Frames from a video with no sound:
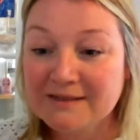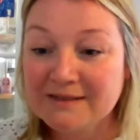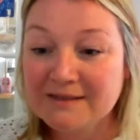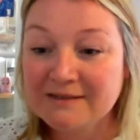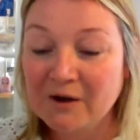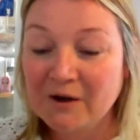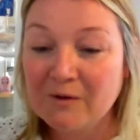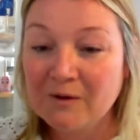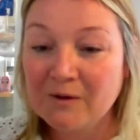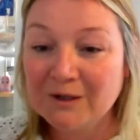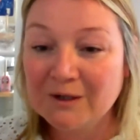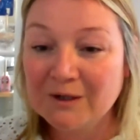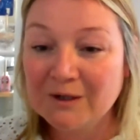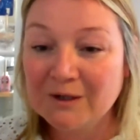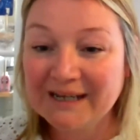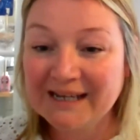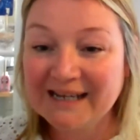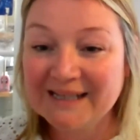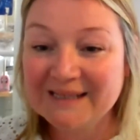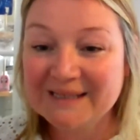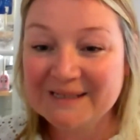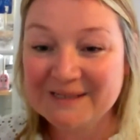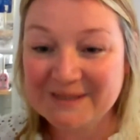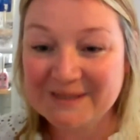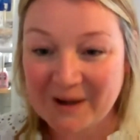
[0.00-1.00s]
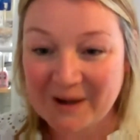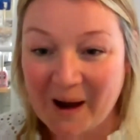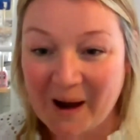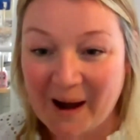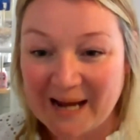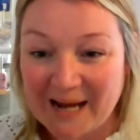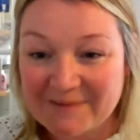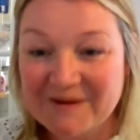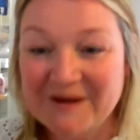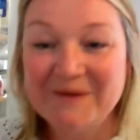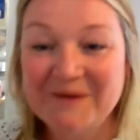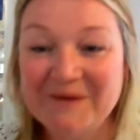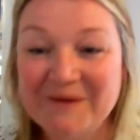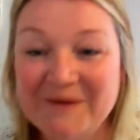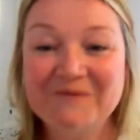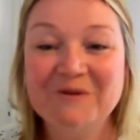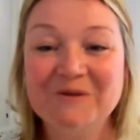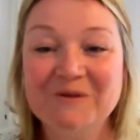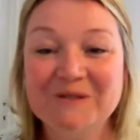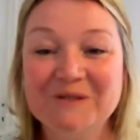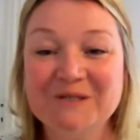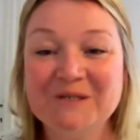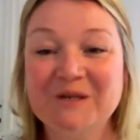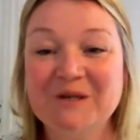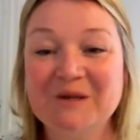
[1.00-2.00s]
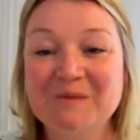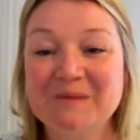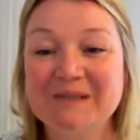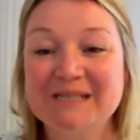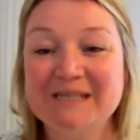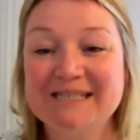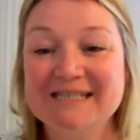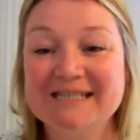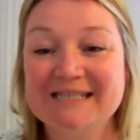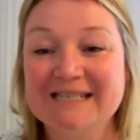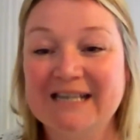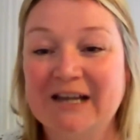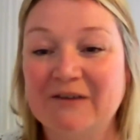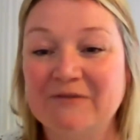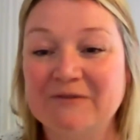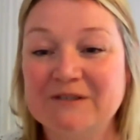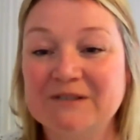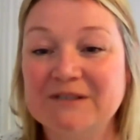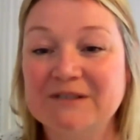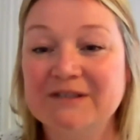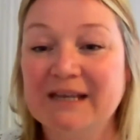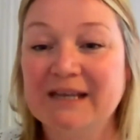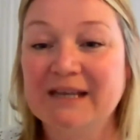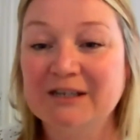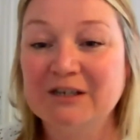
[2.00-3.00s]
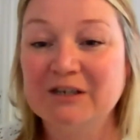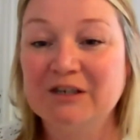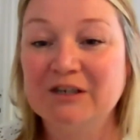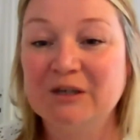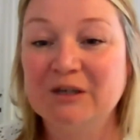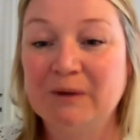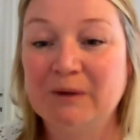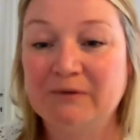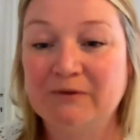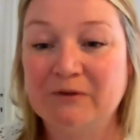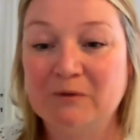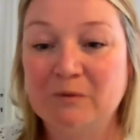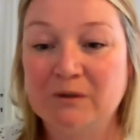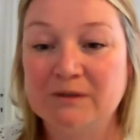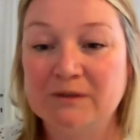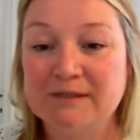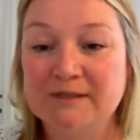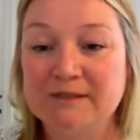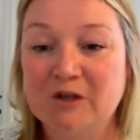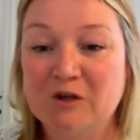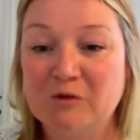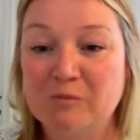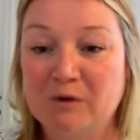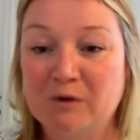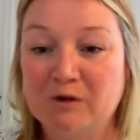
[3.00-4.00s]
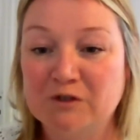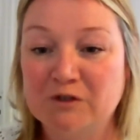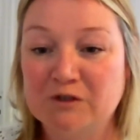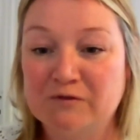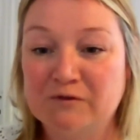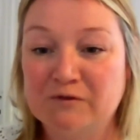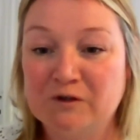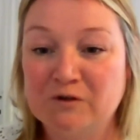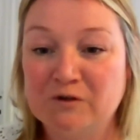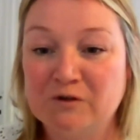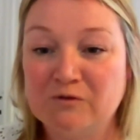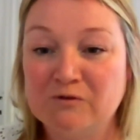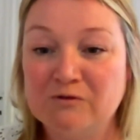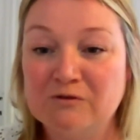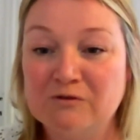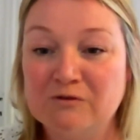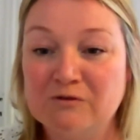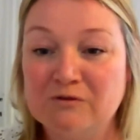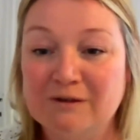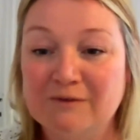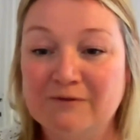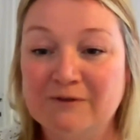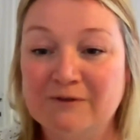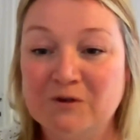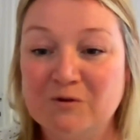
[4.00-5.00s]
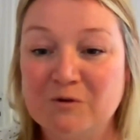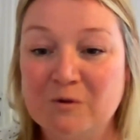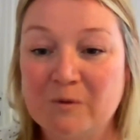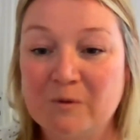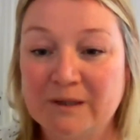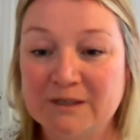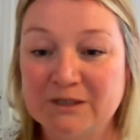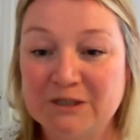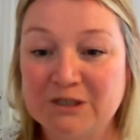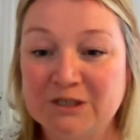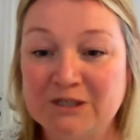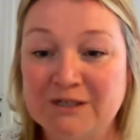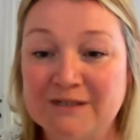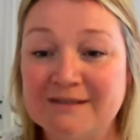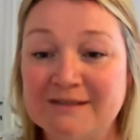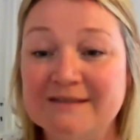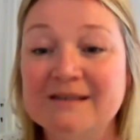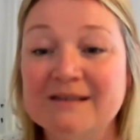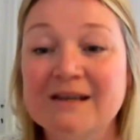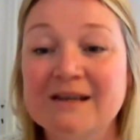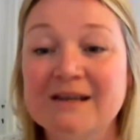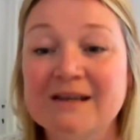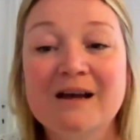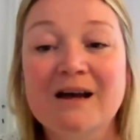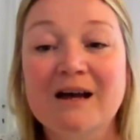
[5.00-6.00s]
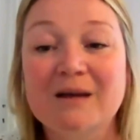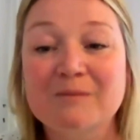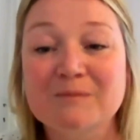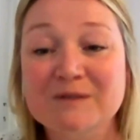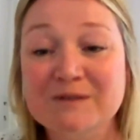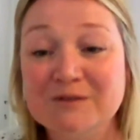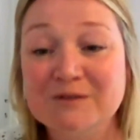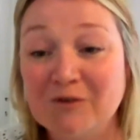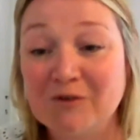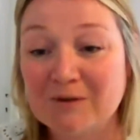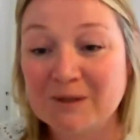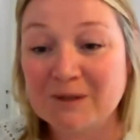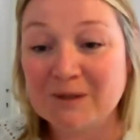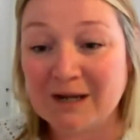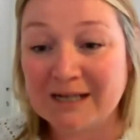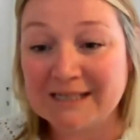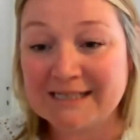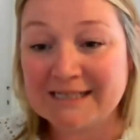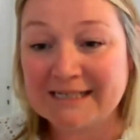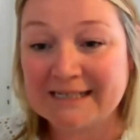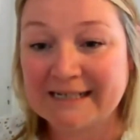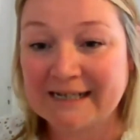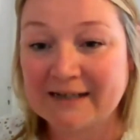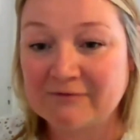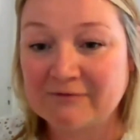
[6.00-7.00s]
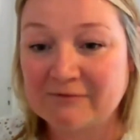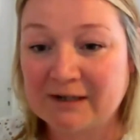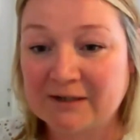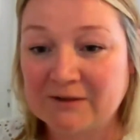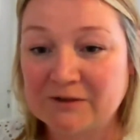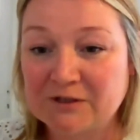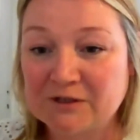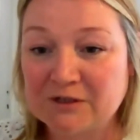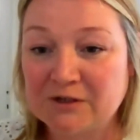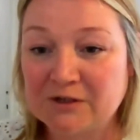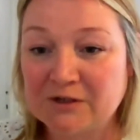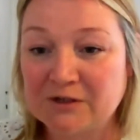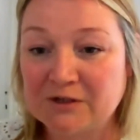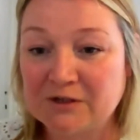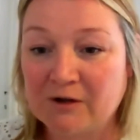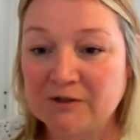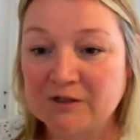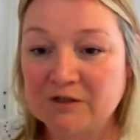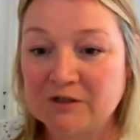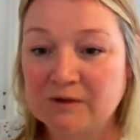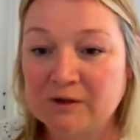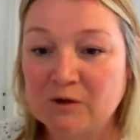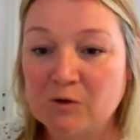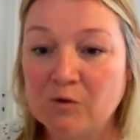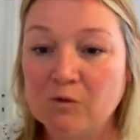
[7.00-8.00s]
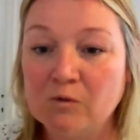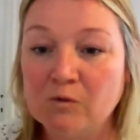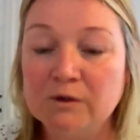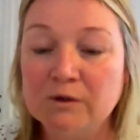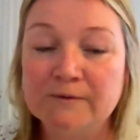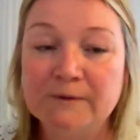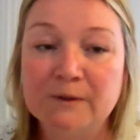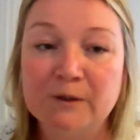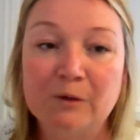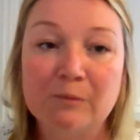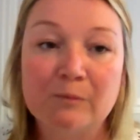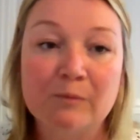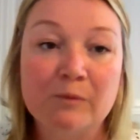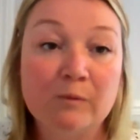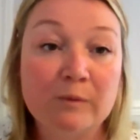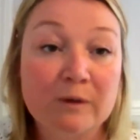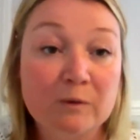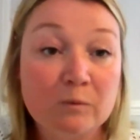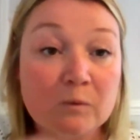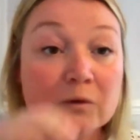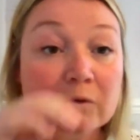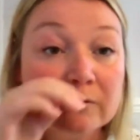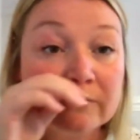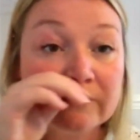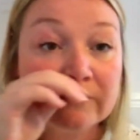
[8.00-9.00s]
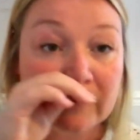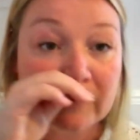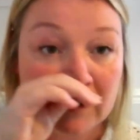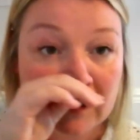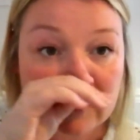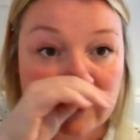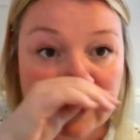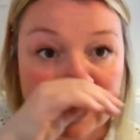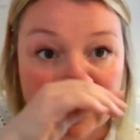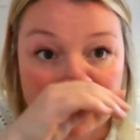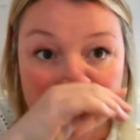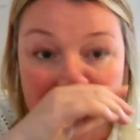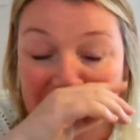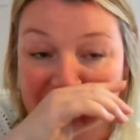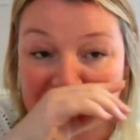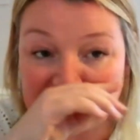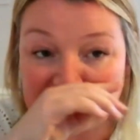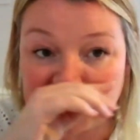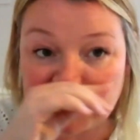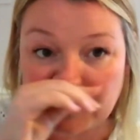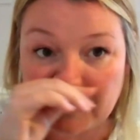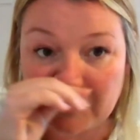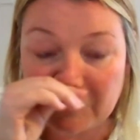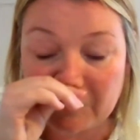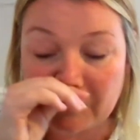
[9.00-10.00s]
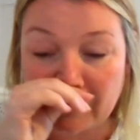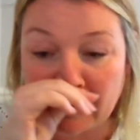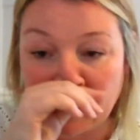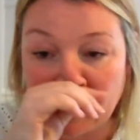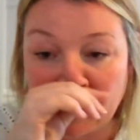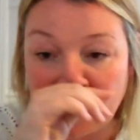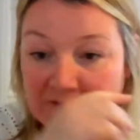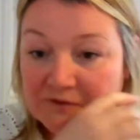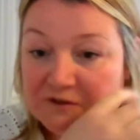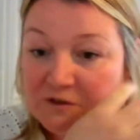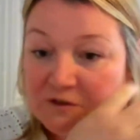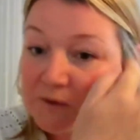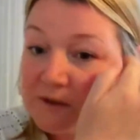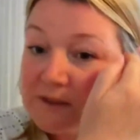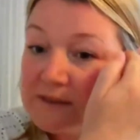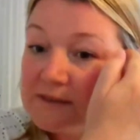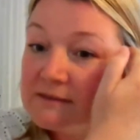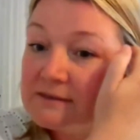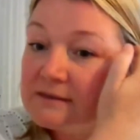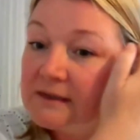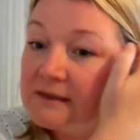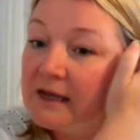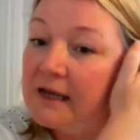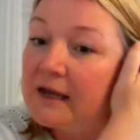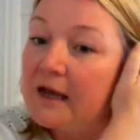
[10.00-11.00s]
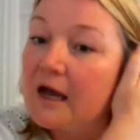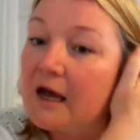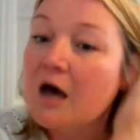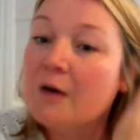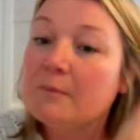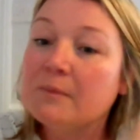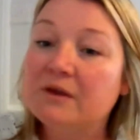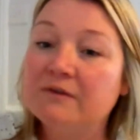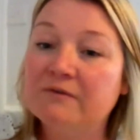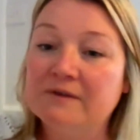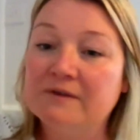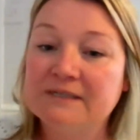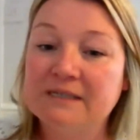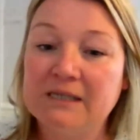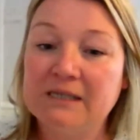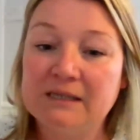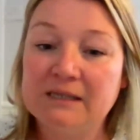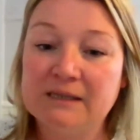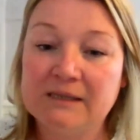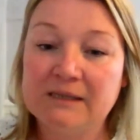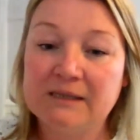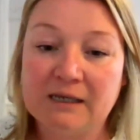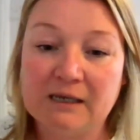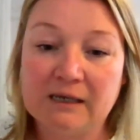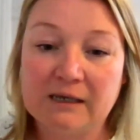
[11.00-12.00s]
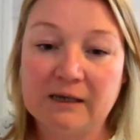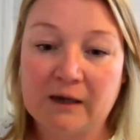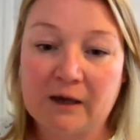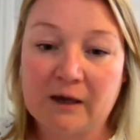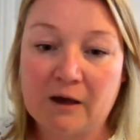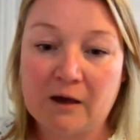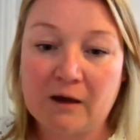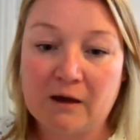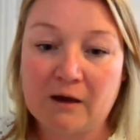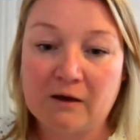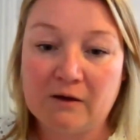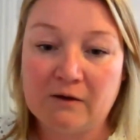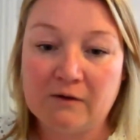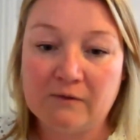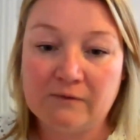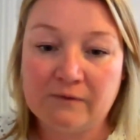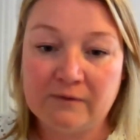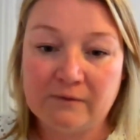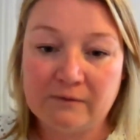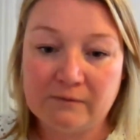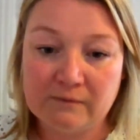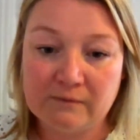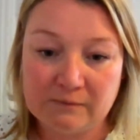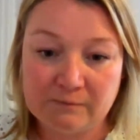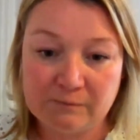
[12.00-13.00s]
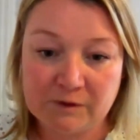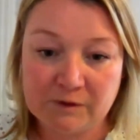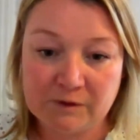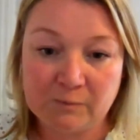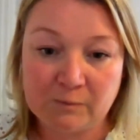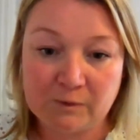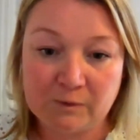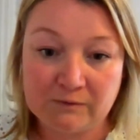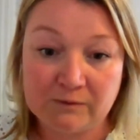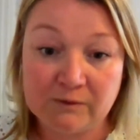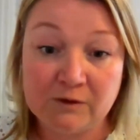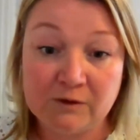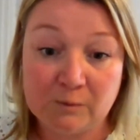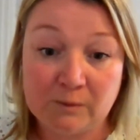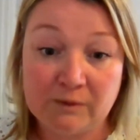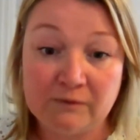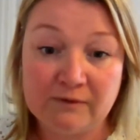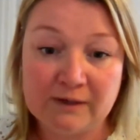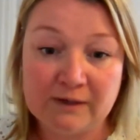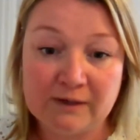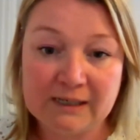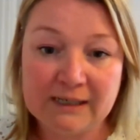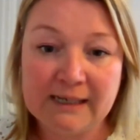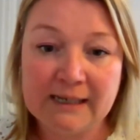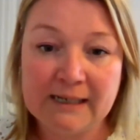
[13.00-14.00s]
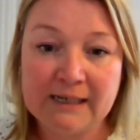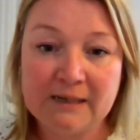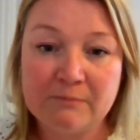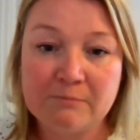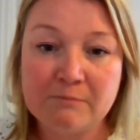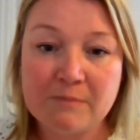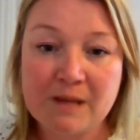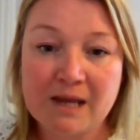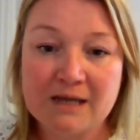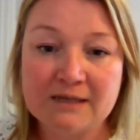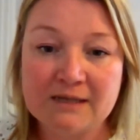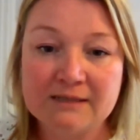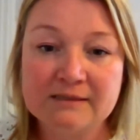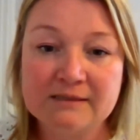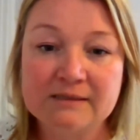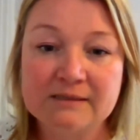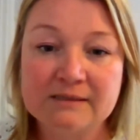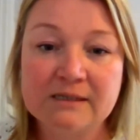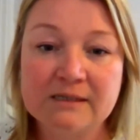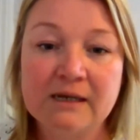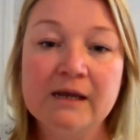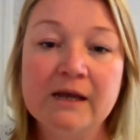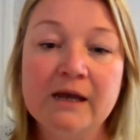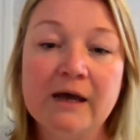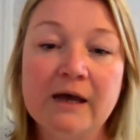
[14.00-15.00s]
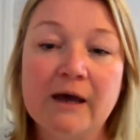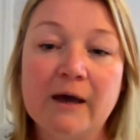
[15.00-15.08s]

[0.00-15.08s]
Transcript: So looking at the time, we've got 2 minutes left. Thank you everyone so much for your questions. I'm sorry that I didn't get around to answering all of them, but we will follow up with you afterwards if there's anything that we've clearly missed.